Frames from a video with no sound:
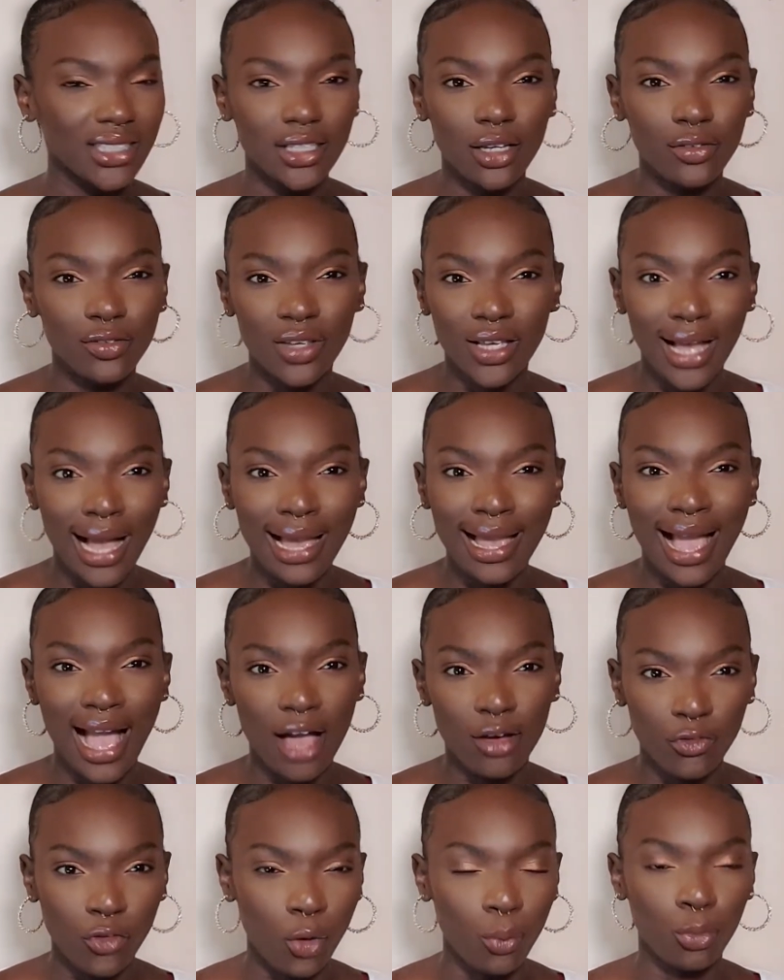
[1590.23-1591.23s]
I don't think I
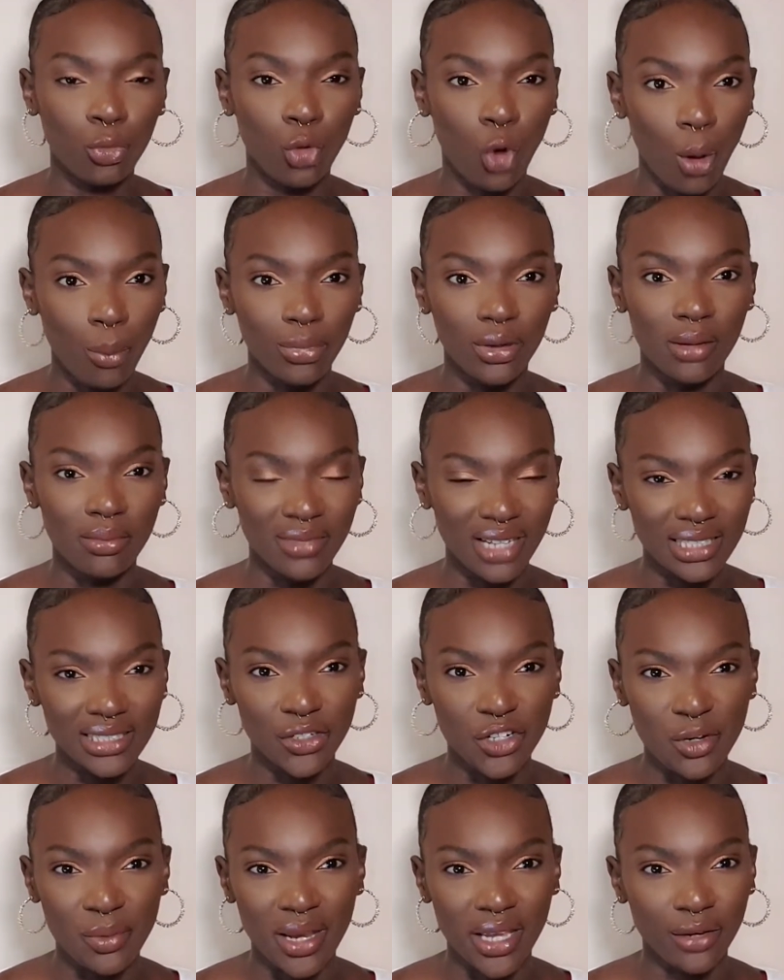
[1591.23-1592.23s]
have a problem
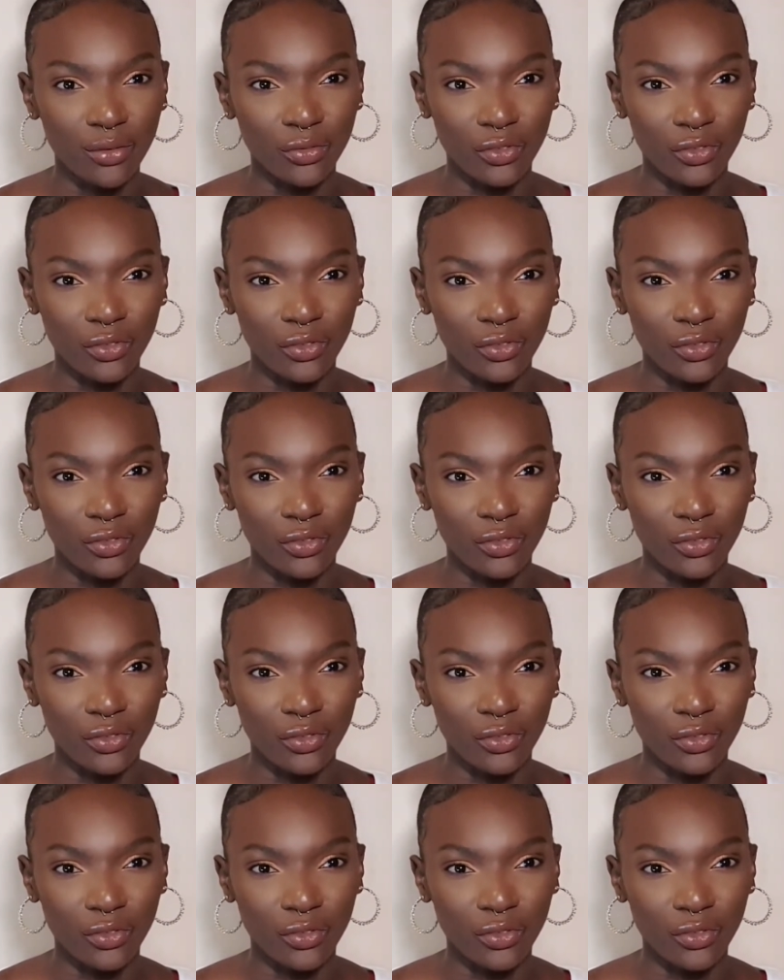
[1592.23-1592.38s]
necessarily